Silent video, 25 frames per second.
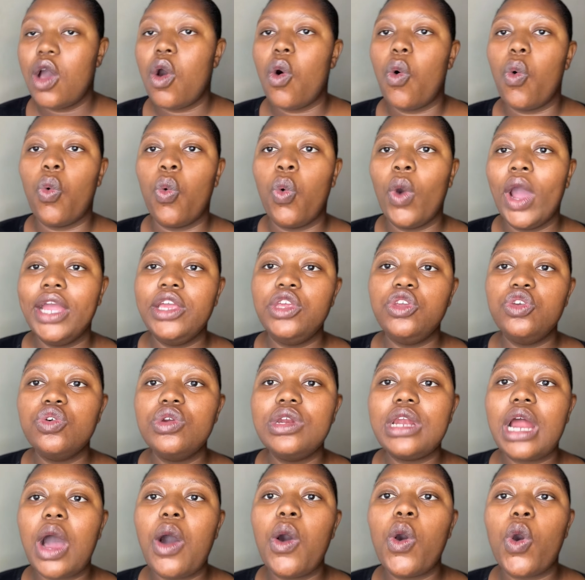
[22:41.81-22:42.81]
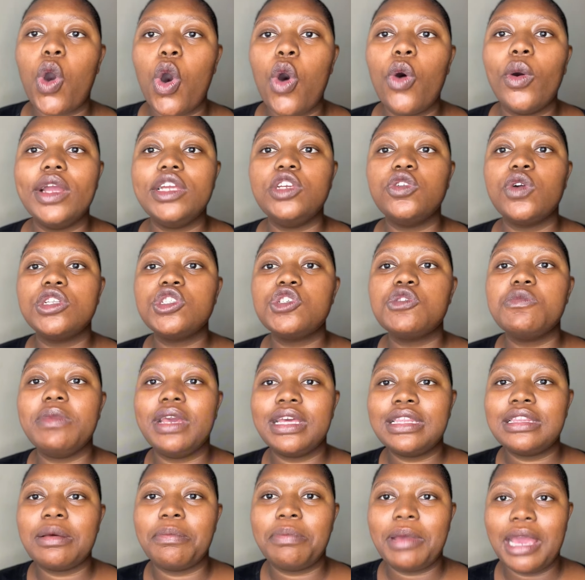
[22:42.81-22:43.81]
When you now go and you want to
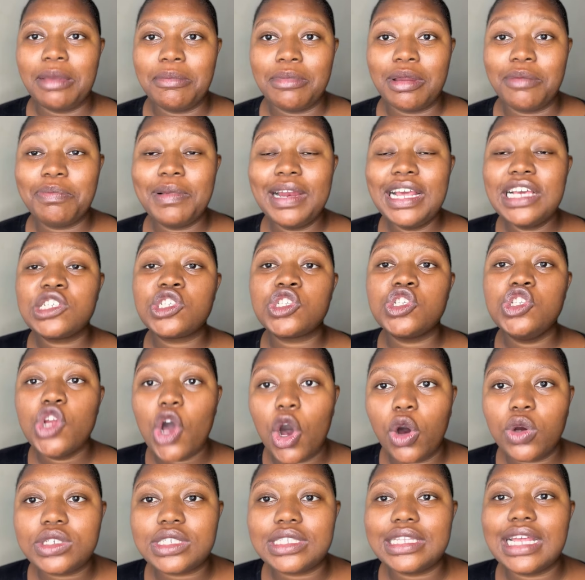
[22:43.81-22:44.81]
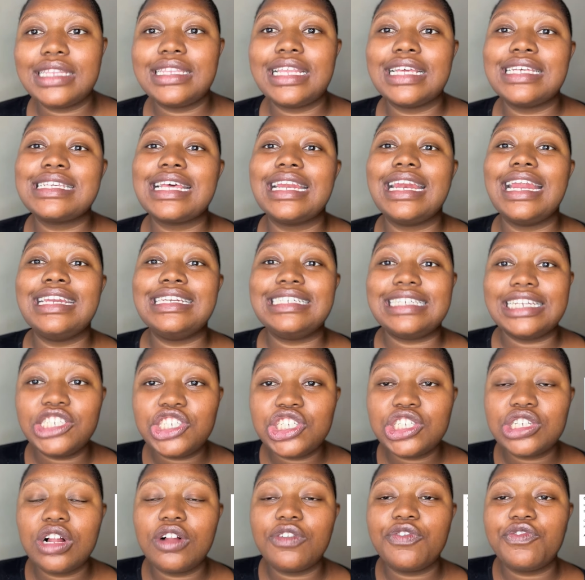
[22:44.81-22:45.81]
make the payment, please note that there's an
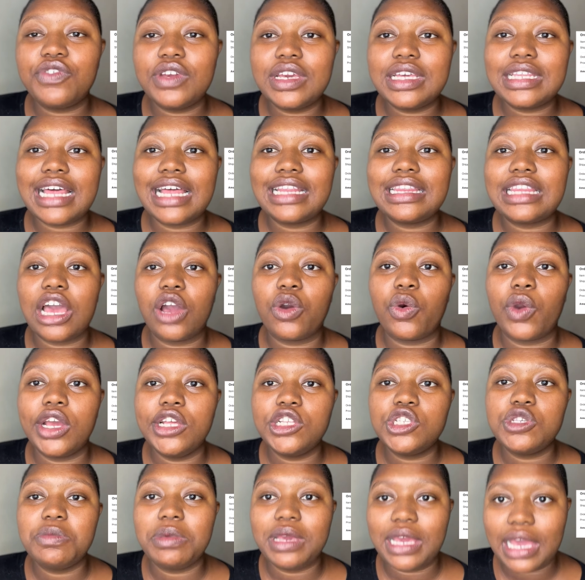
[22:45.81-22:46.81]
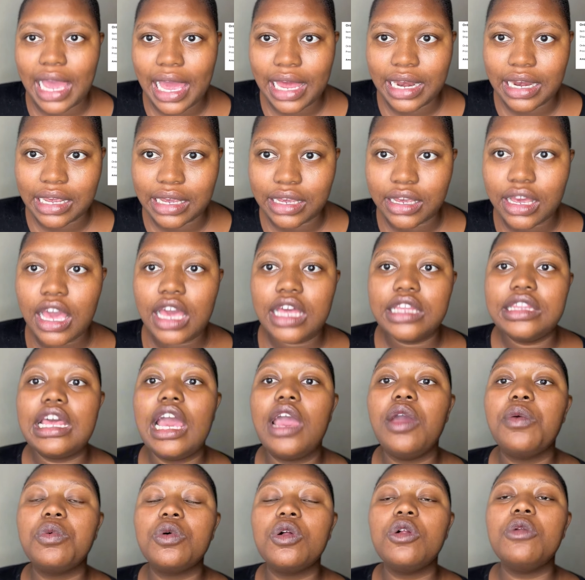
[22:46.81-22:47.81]
additional fee that they're going to be adding.
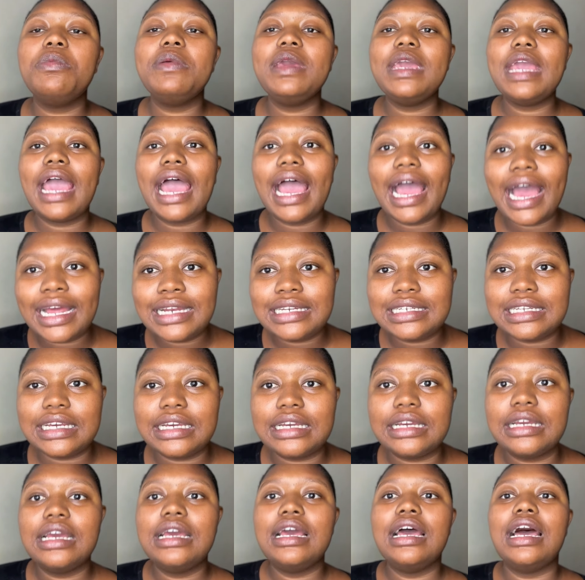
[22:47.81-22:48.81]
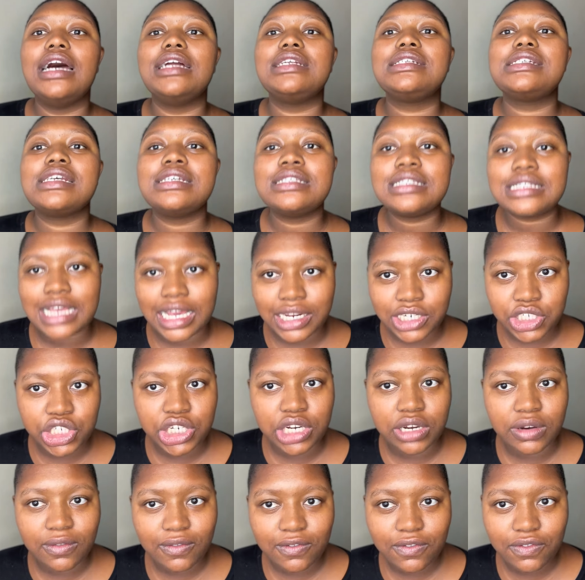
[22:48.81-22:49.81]
They will be adding a
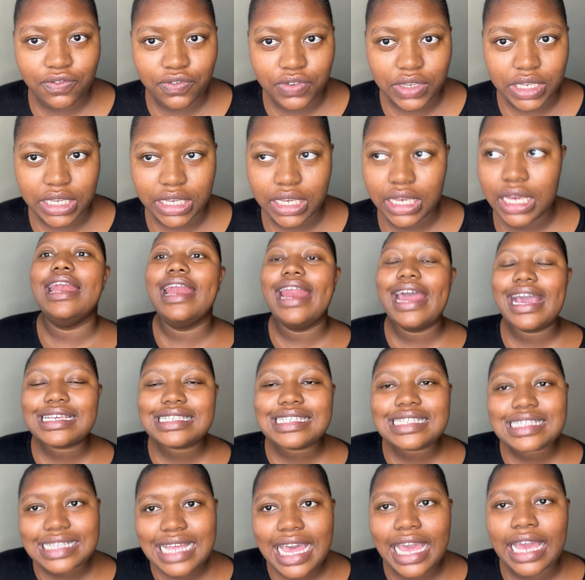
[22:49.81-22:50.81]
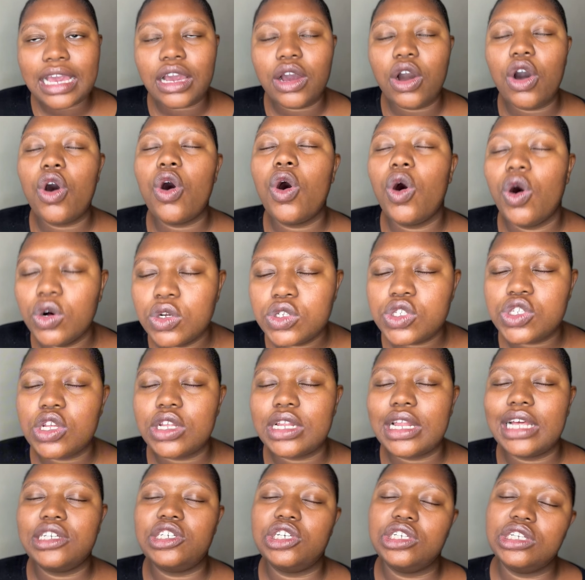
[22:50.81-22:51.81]
transaction fee. Next thing
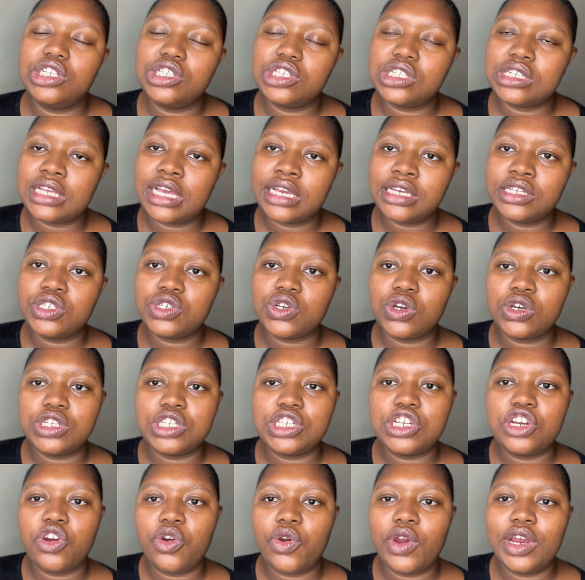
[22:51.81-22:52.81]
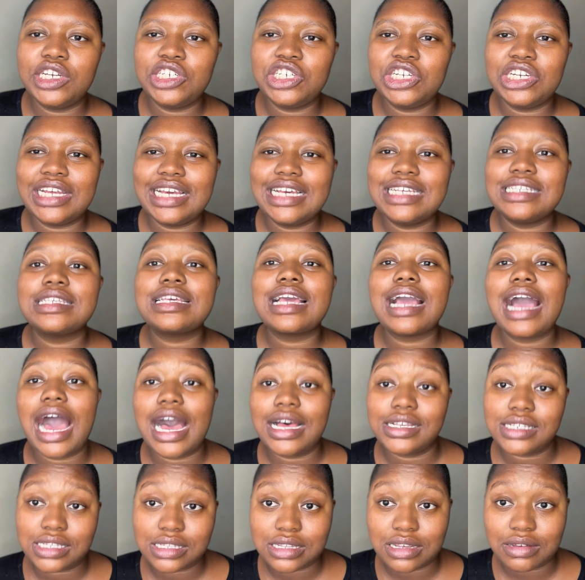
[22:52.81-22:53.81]
also that you need to take into consideration is
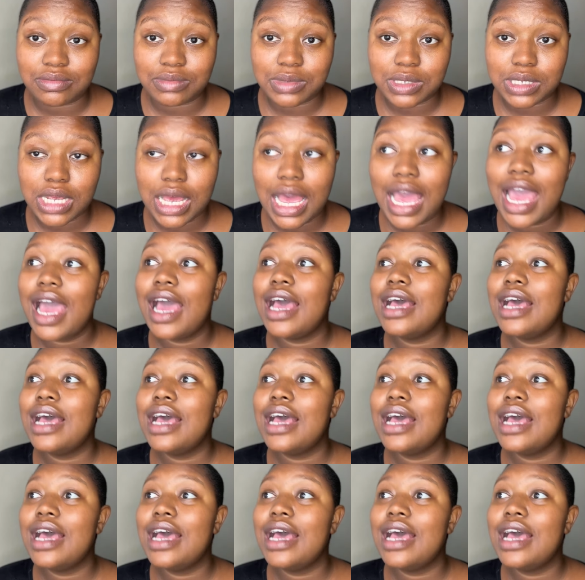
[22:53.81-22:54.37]
customs